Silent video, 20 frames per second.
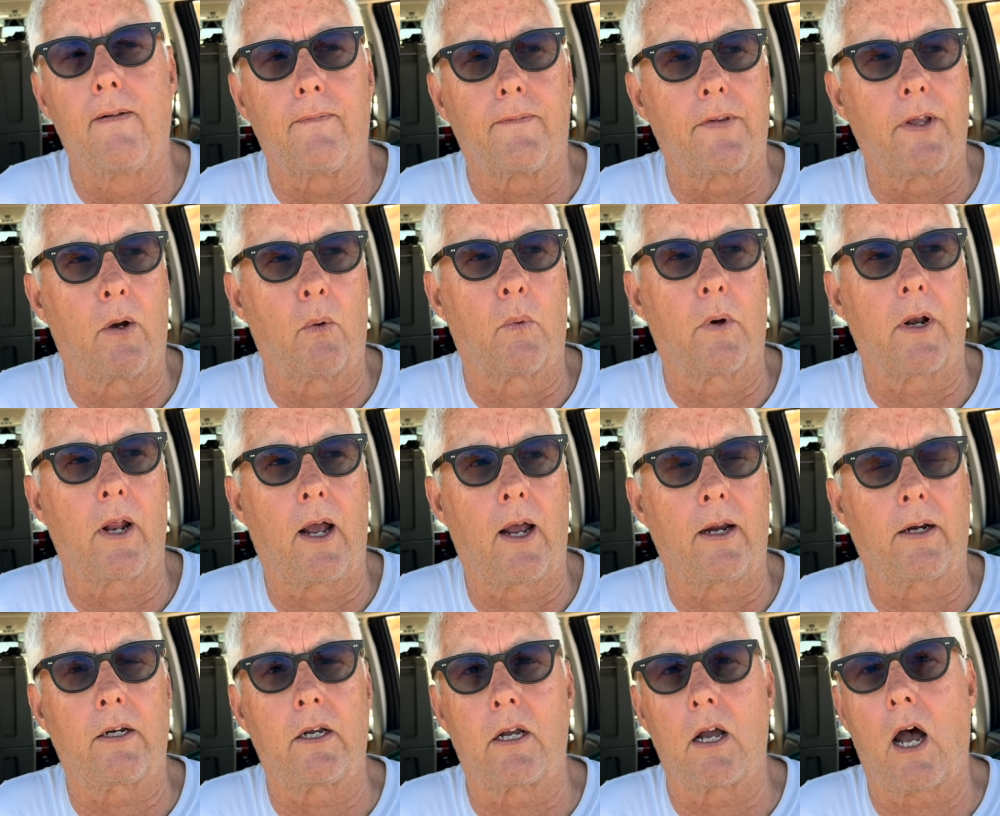that when
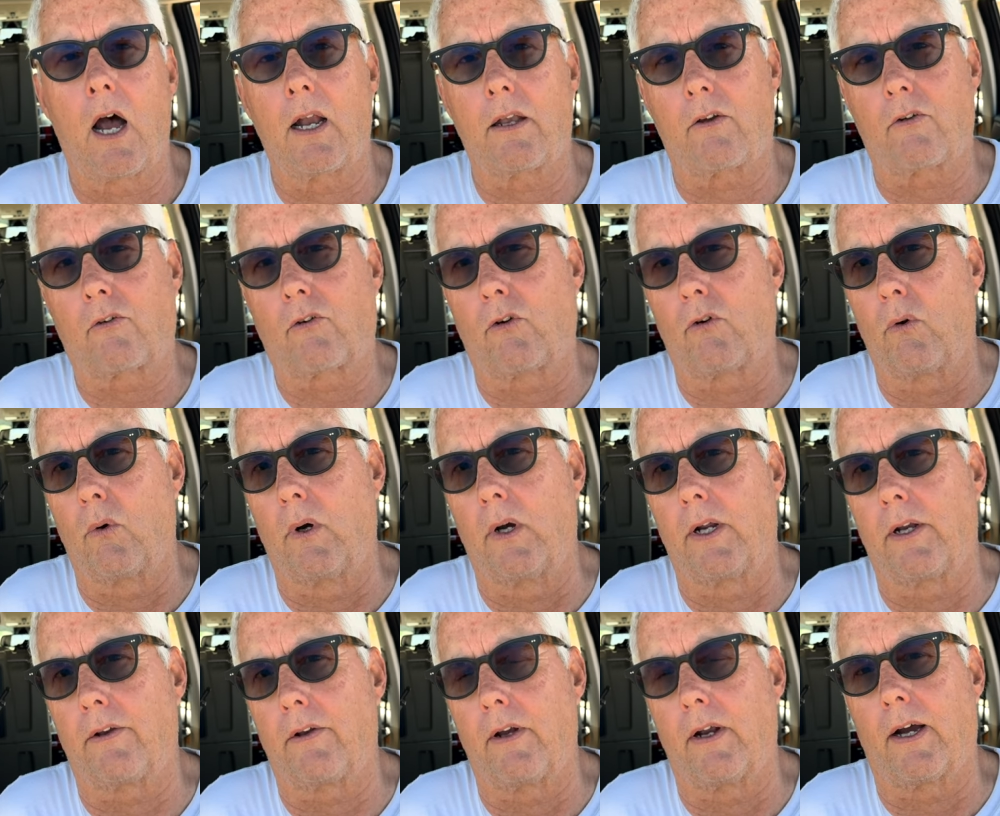I got to
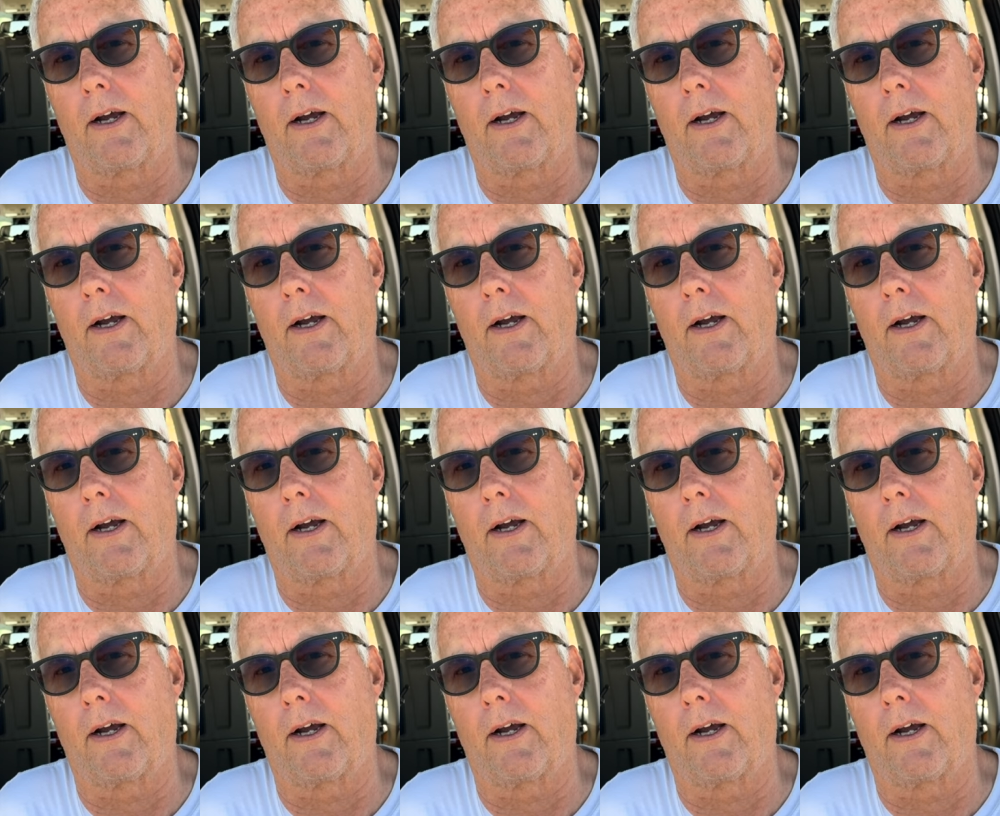it,